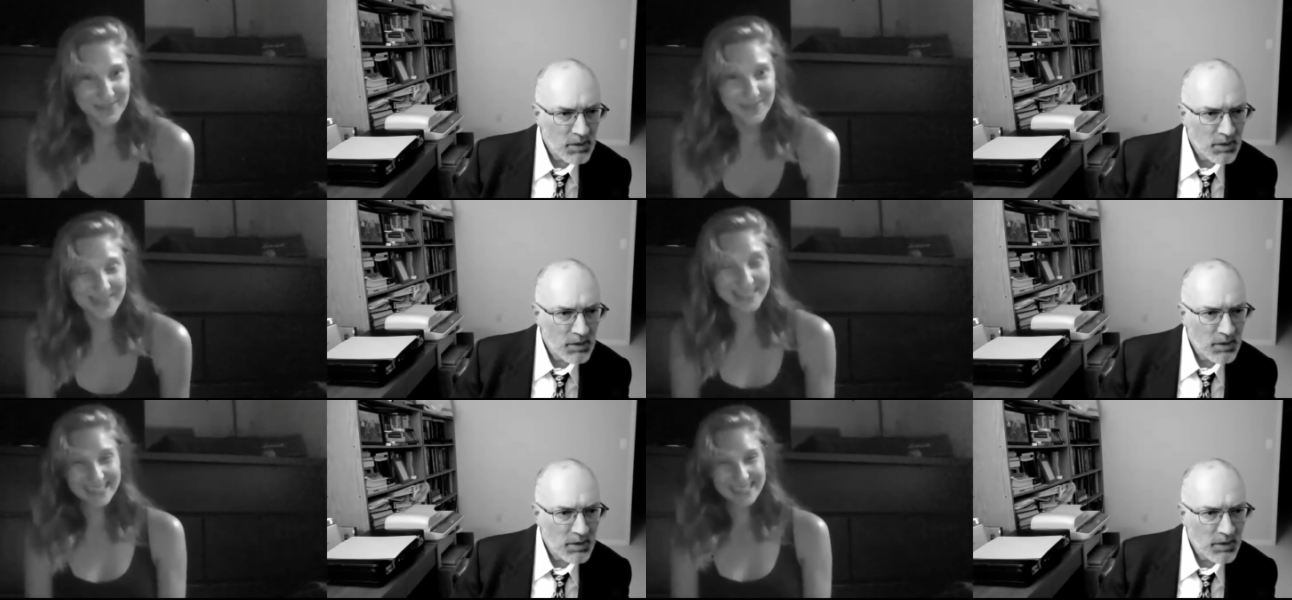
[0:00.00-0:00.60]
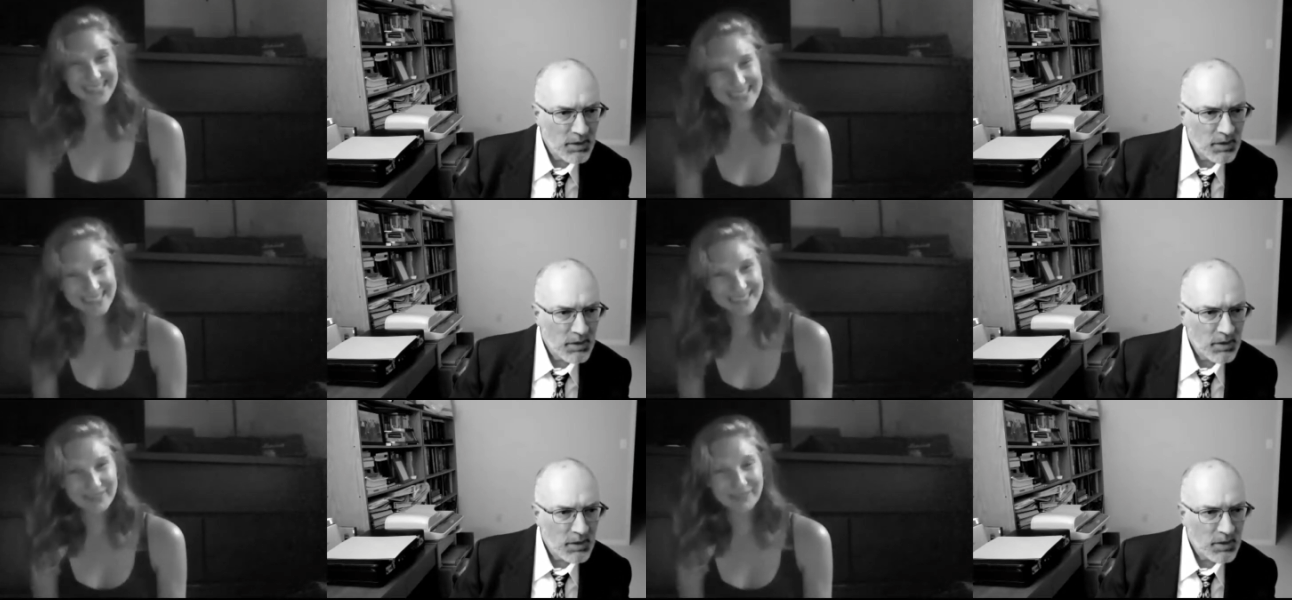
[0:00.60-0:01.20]
Speaker 1: what?
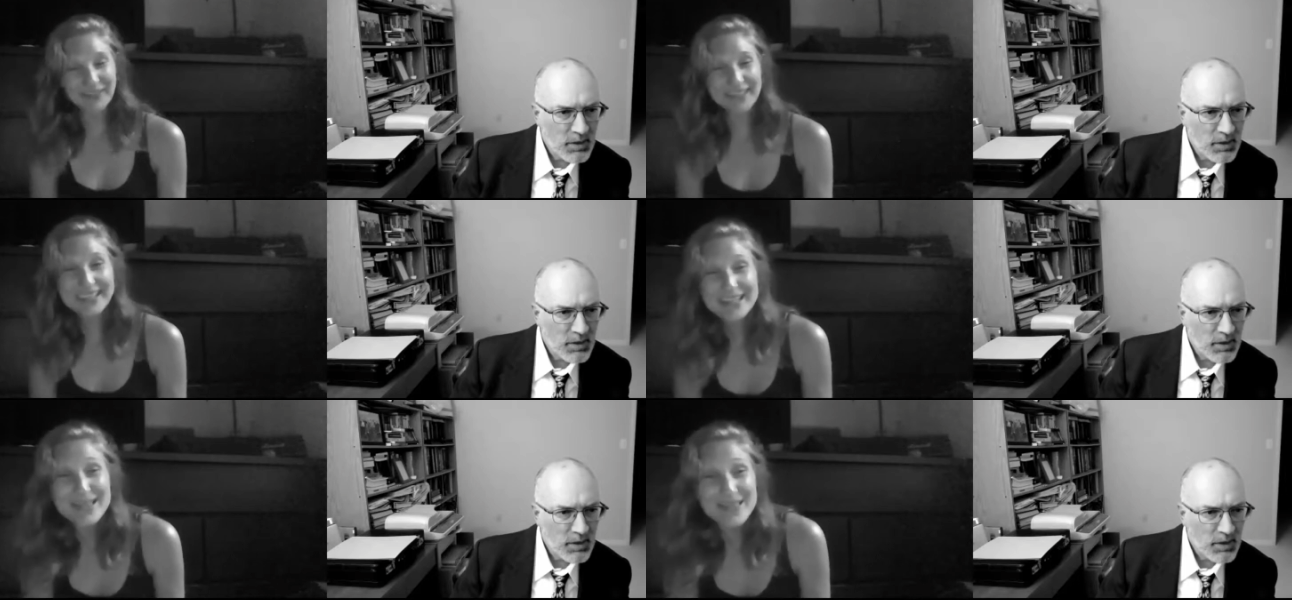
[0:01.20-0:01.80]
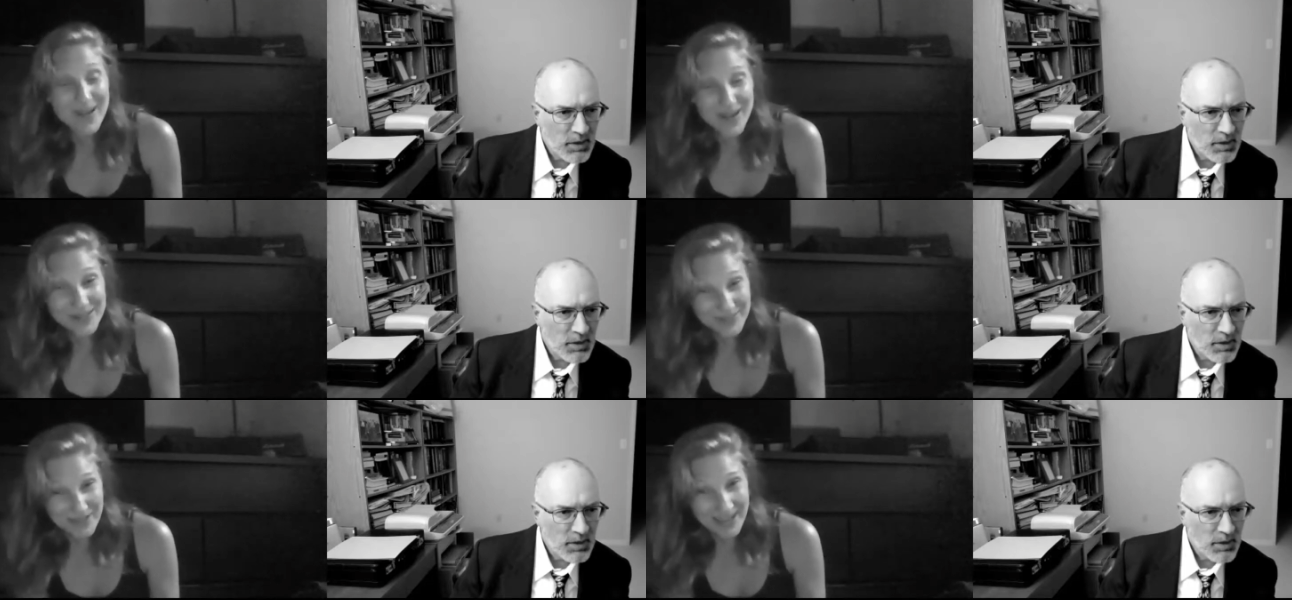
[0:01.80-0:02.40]
Working in a
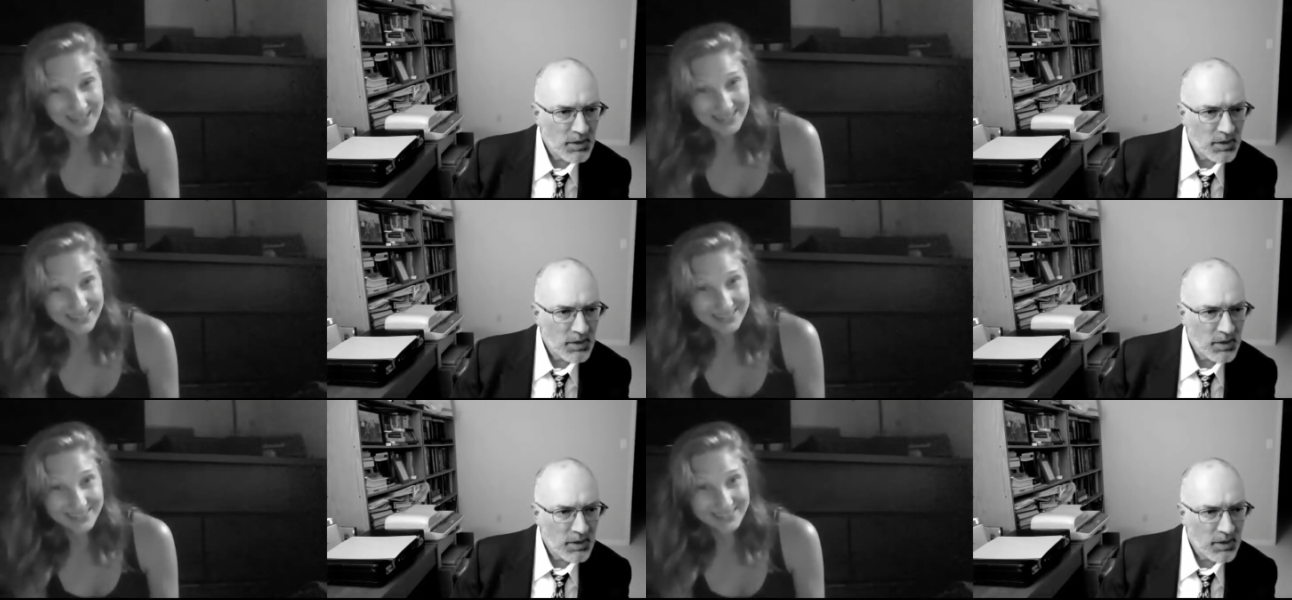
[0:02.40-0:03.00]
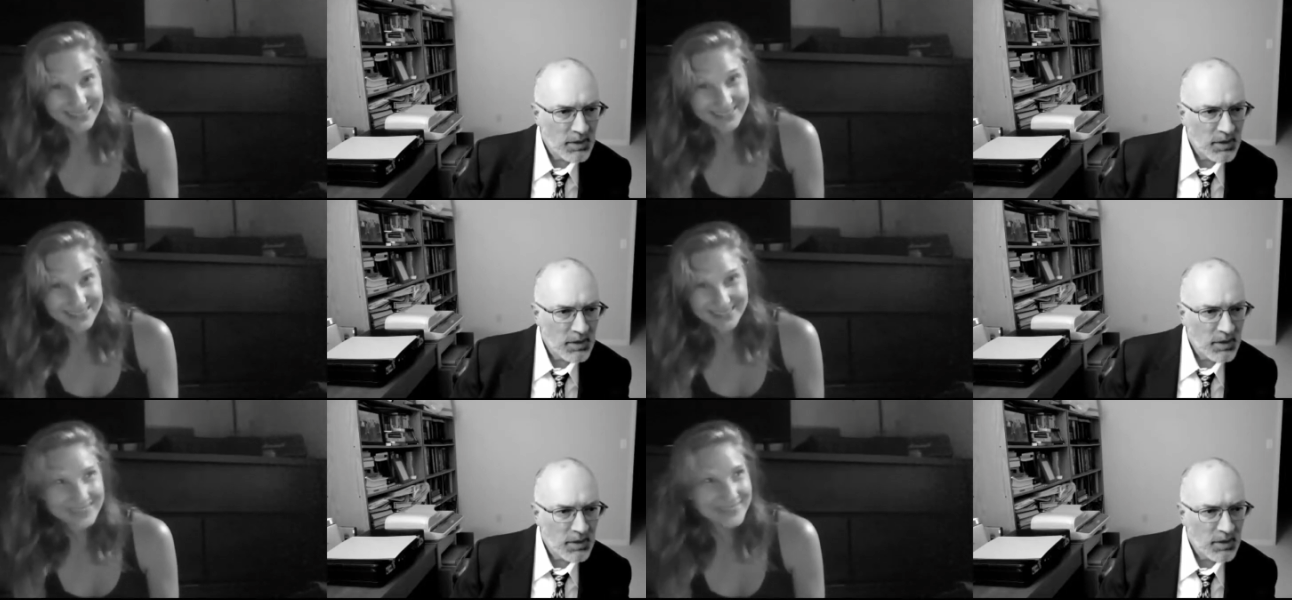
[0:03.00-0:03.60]
laundromat?
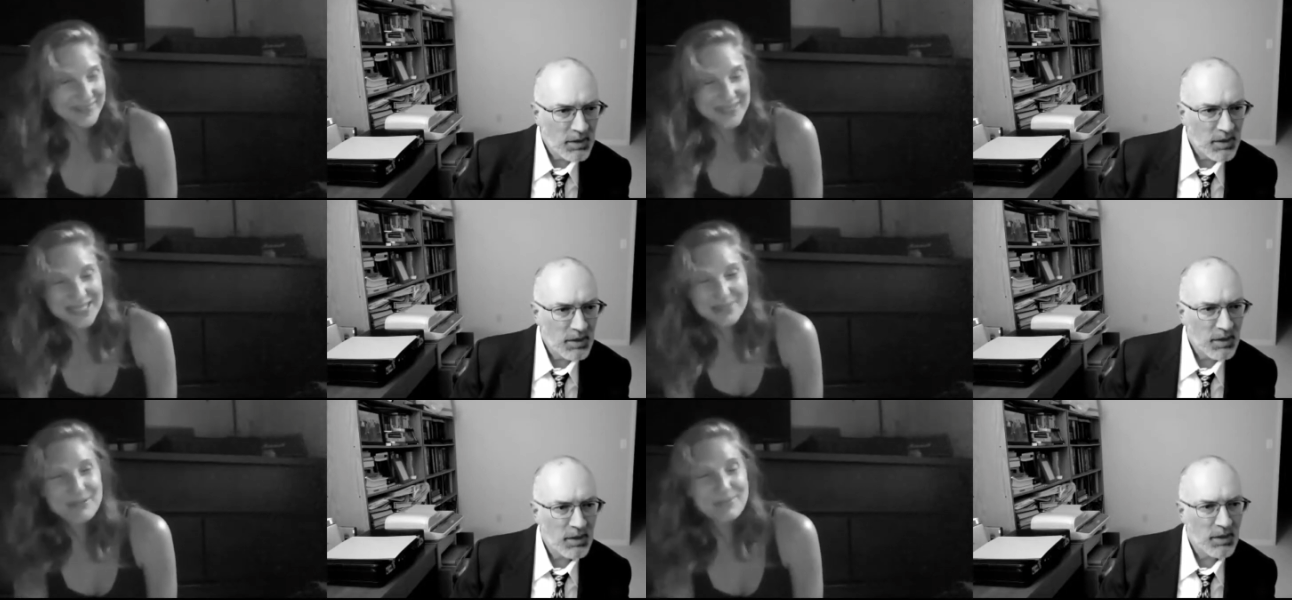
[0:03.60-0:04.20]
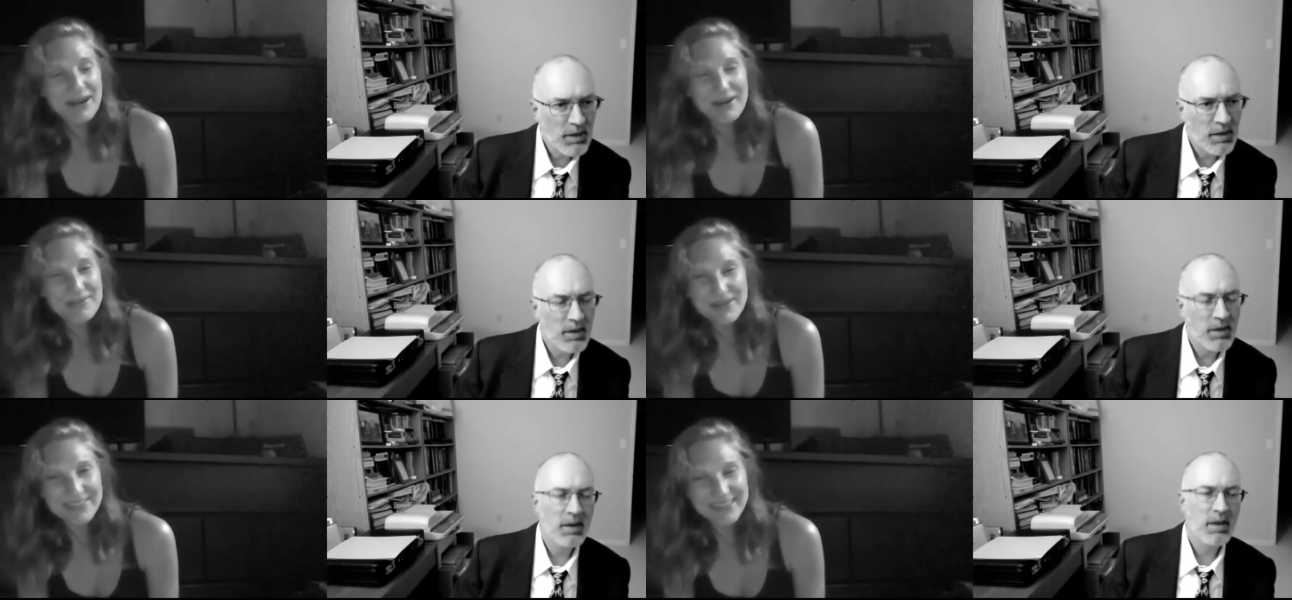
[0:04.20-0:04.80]
What's to be proud
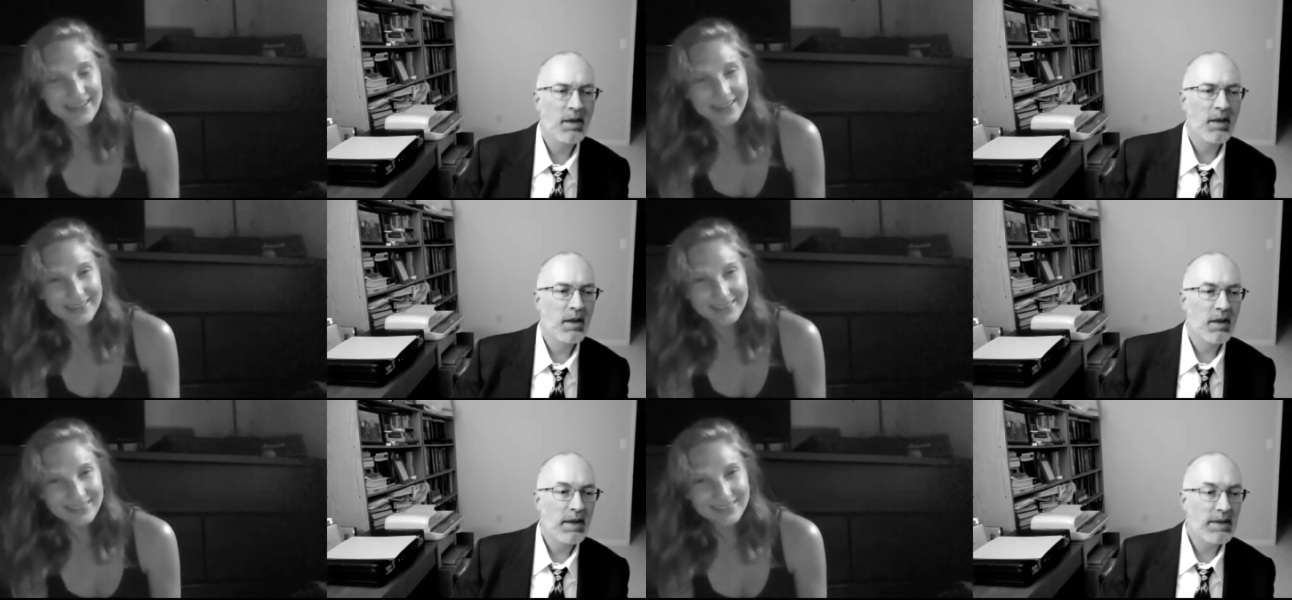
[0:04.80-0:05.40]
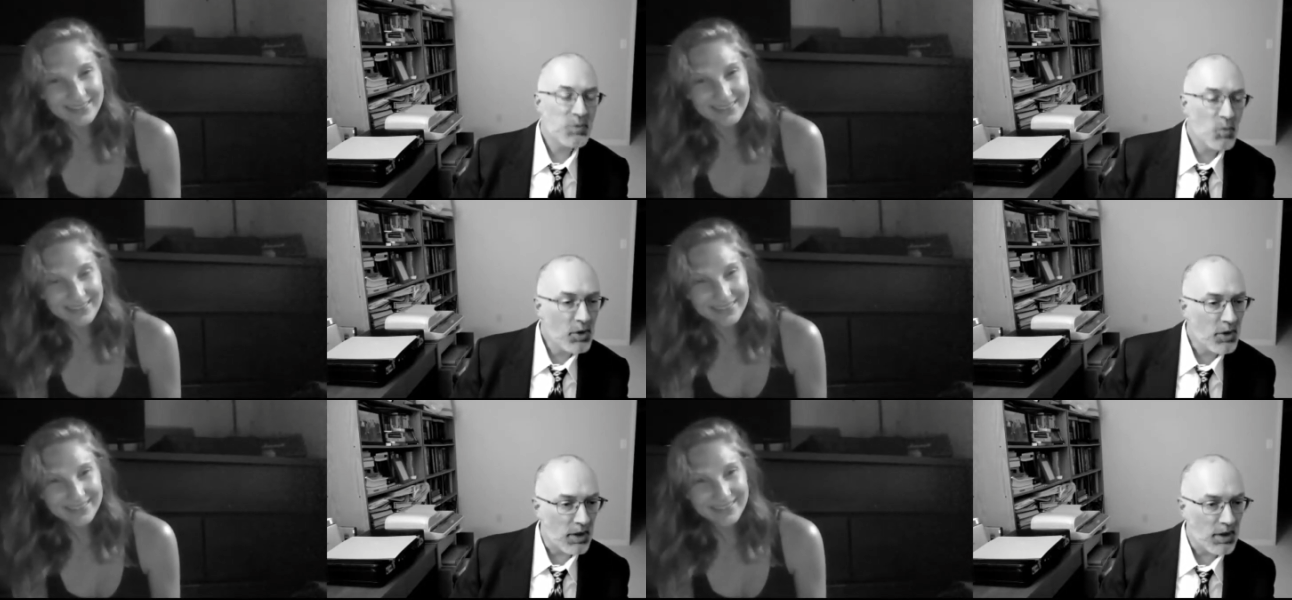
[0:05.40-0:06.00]
about that?
Speaker 2: It's
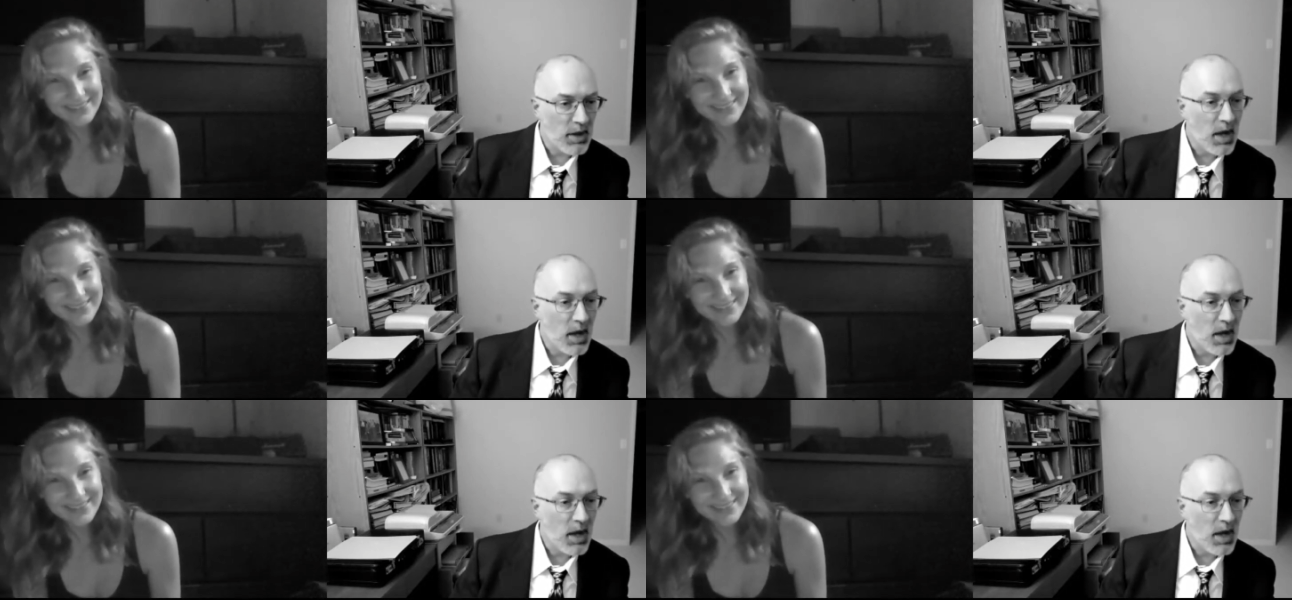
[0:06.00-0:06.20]
work,